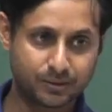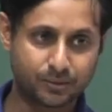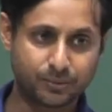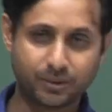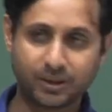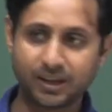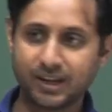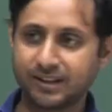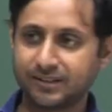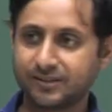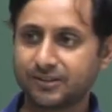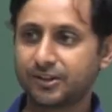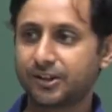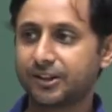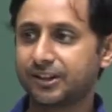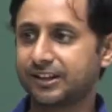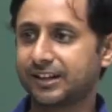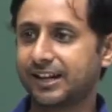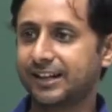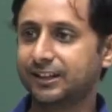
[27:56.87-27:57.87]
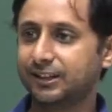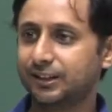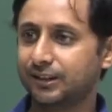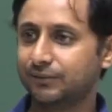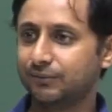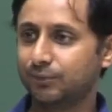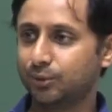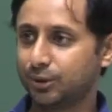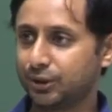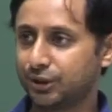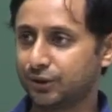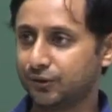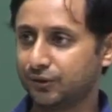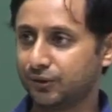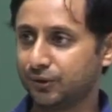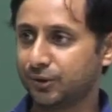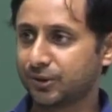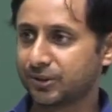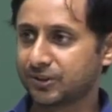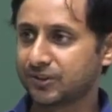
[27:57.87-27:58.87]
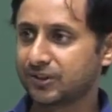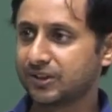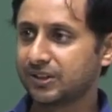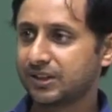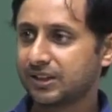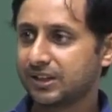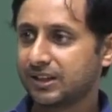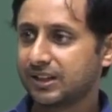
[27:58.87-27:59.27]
Okay? It is not an ideal voltage source.